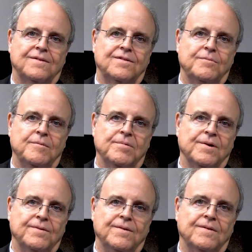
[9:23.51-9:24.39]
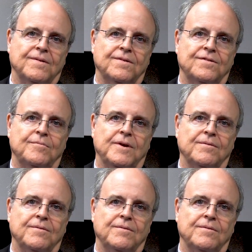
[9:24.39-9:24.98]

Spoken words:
to be prudent, to be